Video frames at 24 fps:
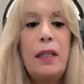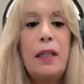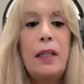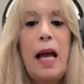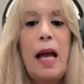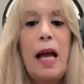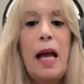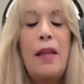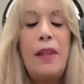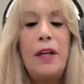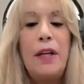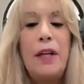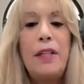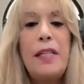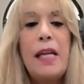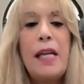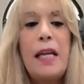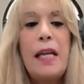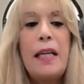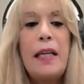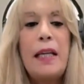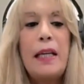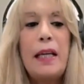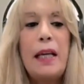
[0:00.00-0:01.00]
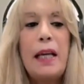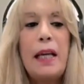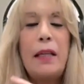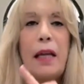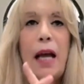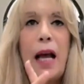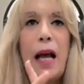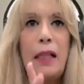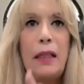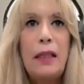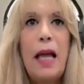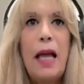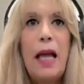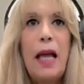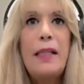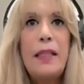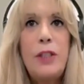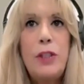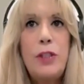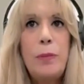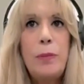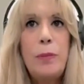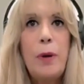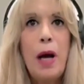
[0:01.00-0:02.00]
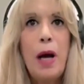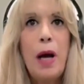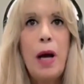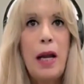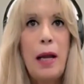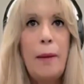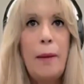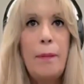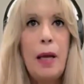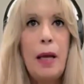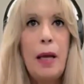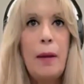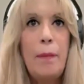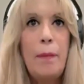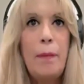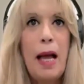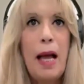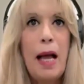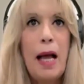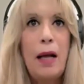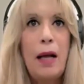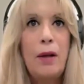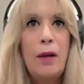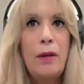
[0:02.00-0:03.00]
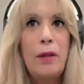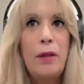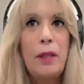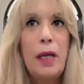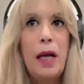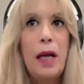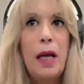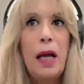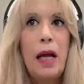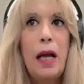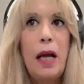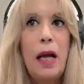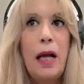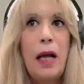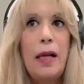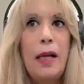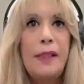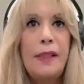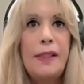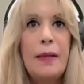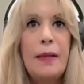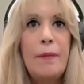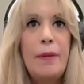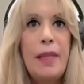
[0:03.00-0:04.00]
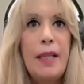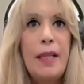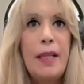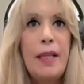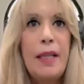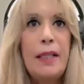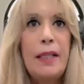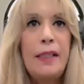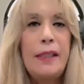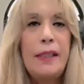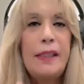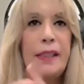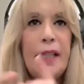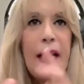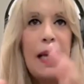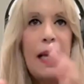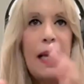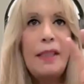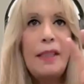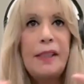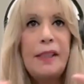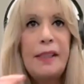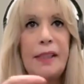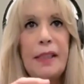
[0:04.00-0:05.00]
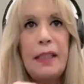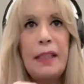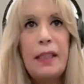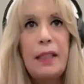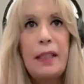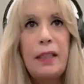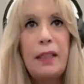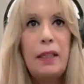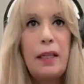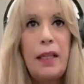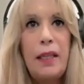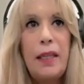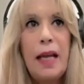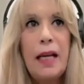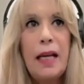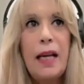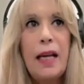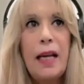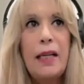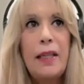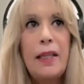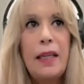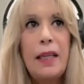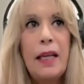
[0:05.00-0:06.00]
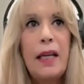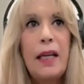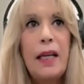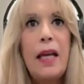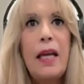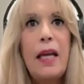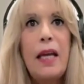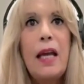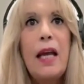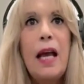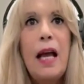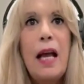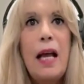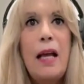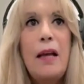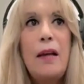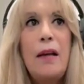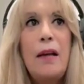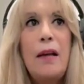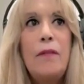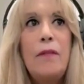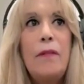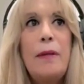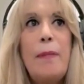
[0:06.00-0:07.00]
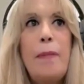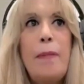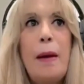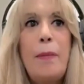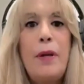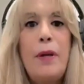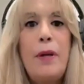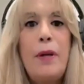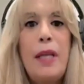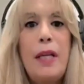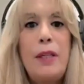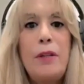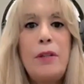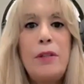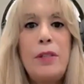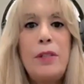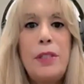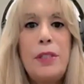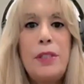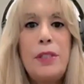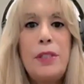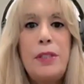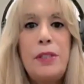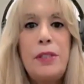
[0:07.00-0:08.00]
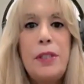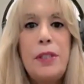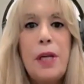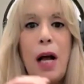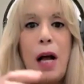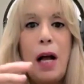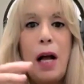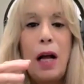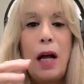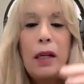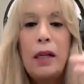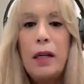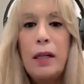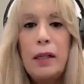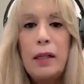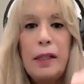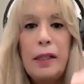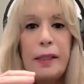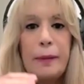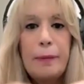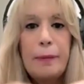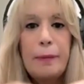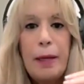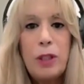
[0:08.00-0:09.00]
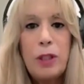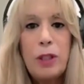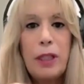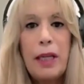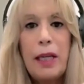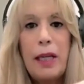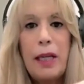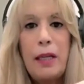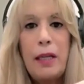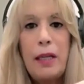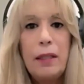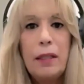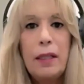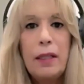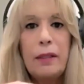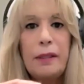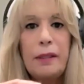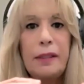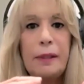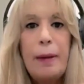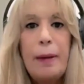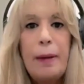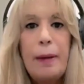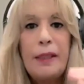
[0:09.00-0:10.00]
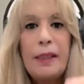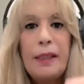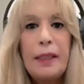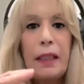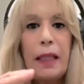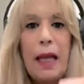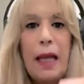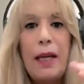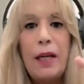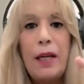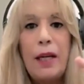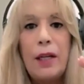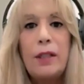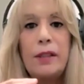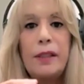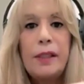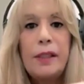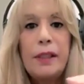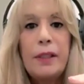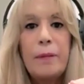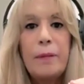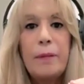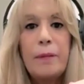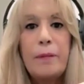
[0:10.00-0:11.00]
how they're taking it in. I like that you brought up about some of the scents and that kind of thing. Remember that your dog, especially, smells in layers.